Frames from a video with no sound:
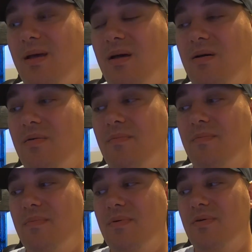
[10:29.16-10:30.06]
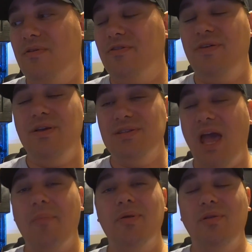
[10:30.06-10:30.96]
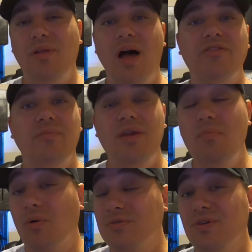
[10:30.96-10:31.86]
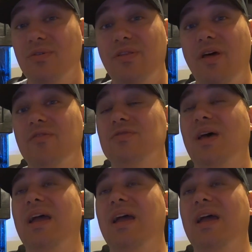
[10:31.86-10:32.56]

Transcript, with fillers: um, things happen a lot to me more so than others.